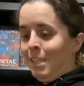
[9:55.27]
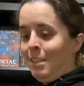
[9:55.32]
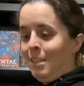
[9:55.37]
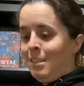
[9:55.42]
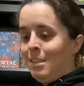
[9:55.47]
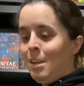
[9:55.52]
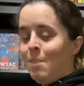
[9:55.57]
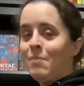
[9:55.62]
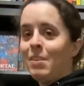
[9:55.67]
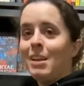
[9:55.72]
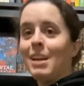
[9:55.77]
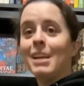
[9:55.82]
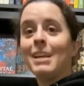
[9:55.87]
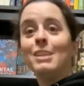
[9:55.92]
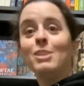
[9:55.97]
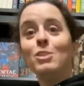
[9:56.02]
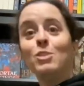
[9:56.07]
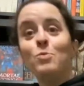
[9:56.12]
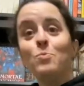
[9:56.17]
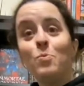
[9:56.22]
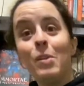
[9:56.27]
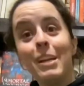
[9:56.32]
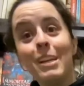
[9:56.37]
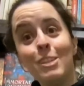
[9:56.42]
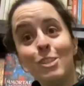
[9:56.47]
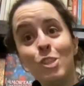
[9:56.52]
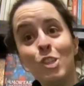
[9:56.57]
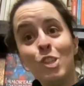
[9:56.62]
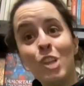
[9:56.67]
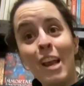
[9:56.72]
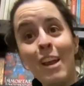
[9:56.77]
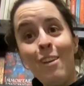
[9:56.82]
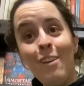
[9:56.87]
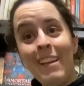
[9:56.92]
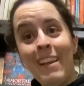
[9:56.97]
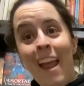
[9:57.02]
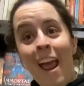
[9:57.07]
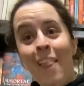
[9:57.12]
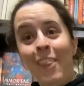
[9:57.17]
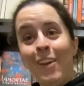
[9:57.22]
Something we can share
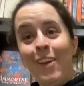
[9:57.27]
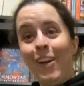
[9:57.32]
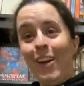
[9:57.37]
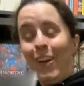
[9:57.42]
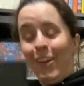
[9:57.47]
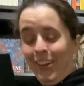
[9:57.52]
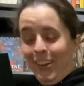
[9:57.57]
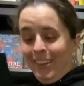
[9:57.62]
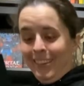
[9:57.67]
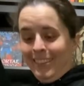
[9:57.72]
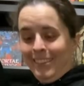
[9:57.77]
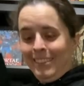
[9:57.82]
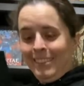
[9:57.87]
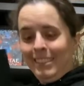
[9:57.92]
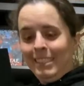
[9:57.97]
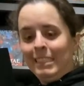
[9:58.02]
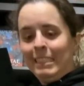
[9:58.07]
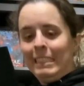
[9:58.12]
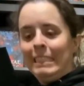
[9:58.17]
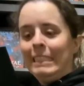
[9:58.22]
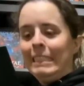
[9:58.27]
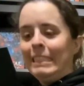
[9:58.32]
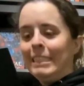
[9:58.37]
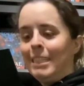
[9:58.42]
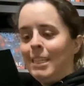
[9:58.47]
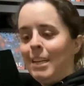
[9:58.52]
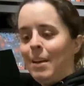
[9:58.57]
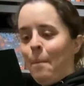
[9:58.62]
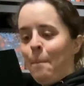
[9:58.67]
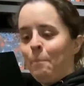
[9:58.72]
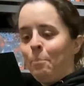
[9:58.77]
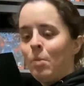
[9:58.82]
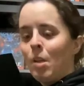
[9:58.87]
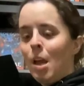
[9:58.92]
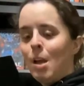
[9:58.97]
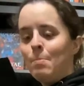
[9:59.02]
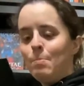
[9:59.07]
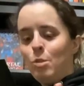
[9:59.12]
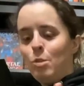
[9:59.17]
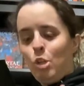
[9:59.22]
together.
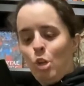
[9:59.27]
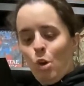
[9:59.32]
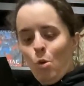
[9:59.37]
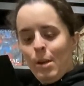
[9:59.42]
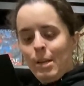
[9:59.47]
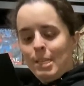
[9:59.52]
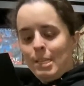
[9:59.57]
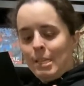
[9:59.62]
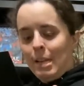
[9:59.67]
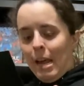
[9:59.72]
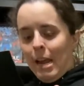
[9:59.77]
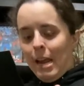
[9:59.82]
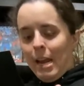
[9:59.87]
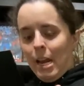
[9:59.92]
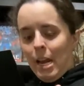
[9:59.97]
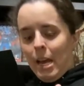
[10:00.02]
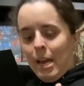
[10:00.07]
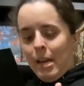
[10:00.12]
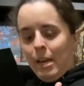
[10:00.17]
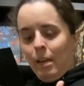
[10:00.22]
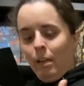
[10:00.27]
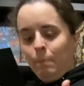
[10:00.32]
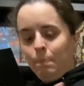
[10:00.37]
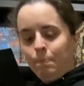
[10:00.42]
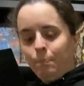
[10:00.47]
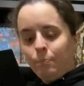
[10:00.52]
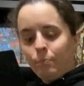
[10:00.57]
I'm so excited.